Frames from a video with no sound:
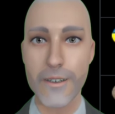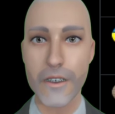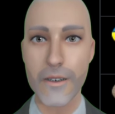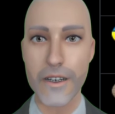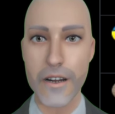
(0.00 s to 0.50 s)

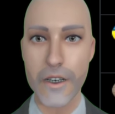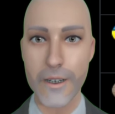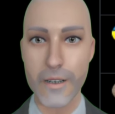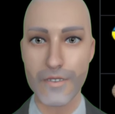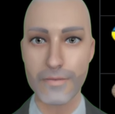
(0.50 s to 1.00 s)

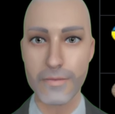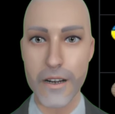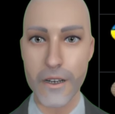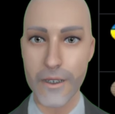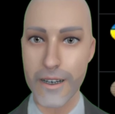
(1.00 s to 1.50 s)

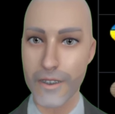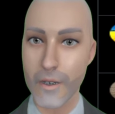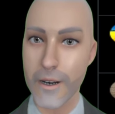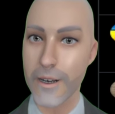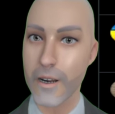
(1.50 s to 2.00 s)
Ukrainian
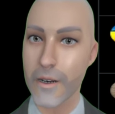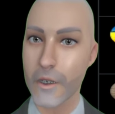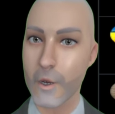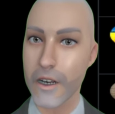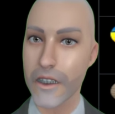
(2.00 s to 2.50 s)
forces are
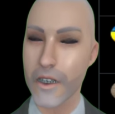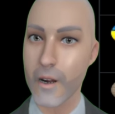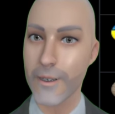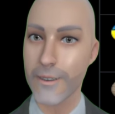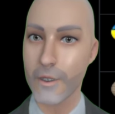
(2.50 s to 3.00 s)
quite
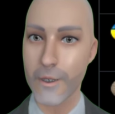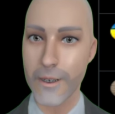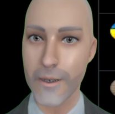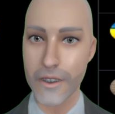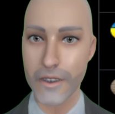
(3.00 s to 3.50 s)
close to
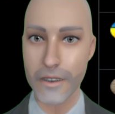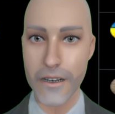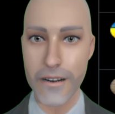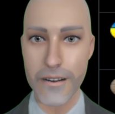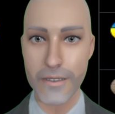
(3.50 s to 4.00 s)
certain
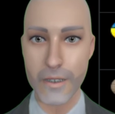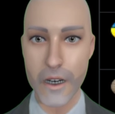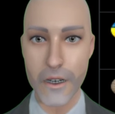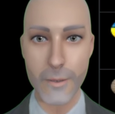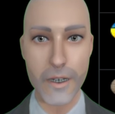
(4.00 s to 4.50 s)
key
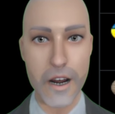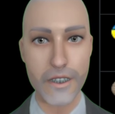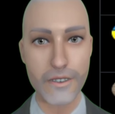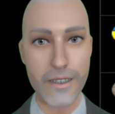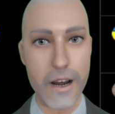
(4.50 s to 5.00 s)
occupied
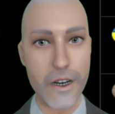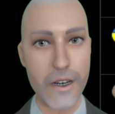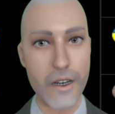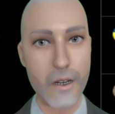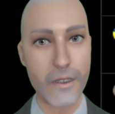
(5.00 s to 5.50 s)
towns. I
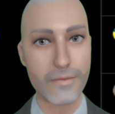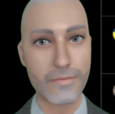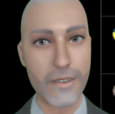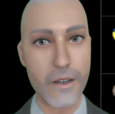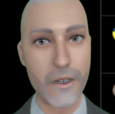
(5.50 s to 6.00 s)
know
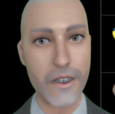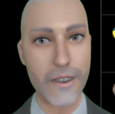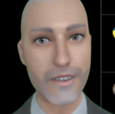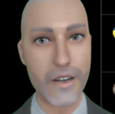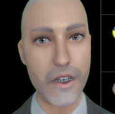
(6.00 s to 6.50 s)
the Ukrainians
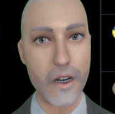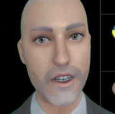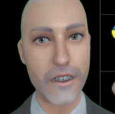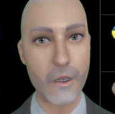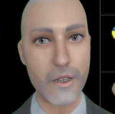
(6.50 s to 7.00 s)
have been
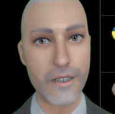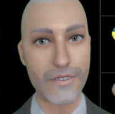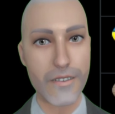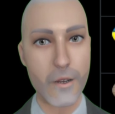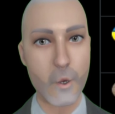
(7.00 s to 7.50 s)
launching quite a
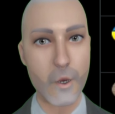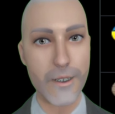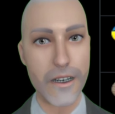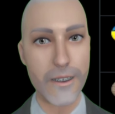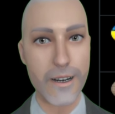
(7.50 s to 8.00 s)
few
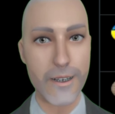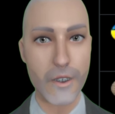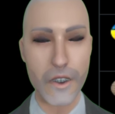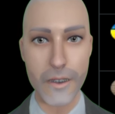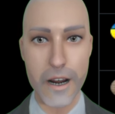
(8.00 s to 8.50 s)

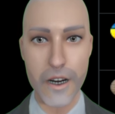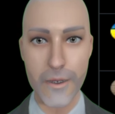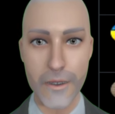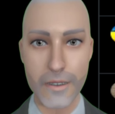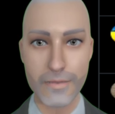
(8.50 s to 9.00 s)
successful
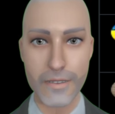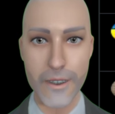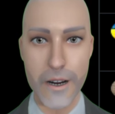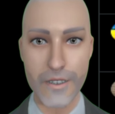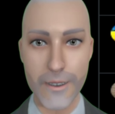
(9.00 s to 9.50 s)

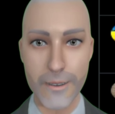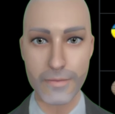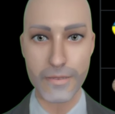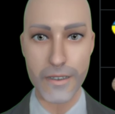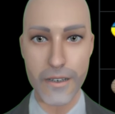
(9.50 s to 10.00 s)
counter-offensives
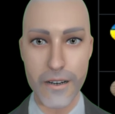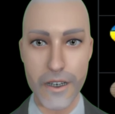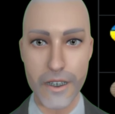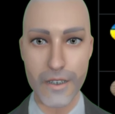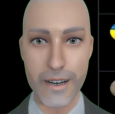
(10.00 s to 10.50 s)

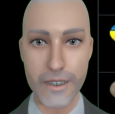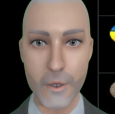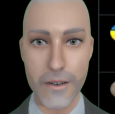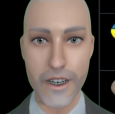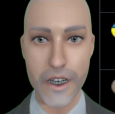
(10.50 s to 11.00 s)
in that
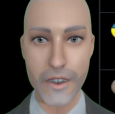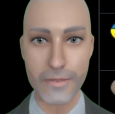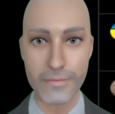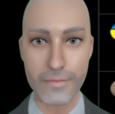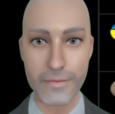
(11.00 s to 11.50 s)
region
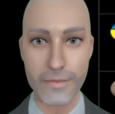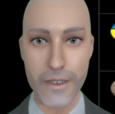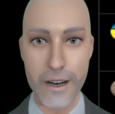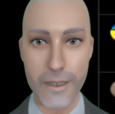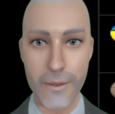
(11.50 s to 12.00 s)
of
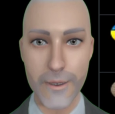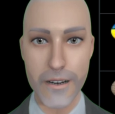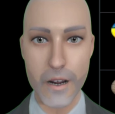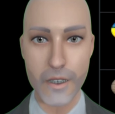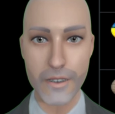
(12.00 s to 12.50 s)

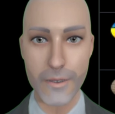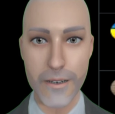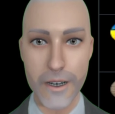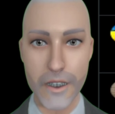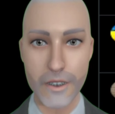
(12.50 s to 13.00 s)
Zaporizhia over the
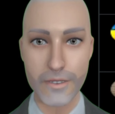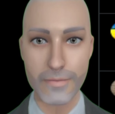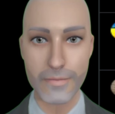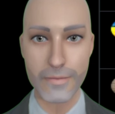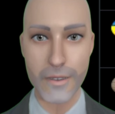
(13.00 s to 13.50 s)
recent
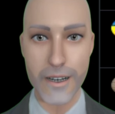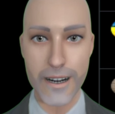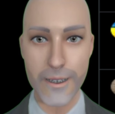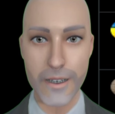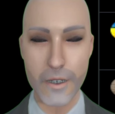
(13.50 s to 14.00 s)

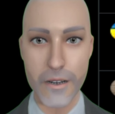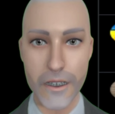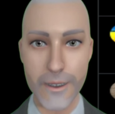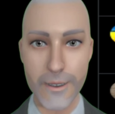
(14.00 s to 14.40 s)
days and weeks.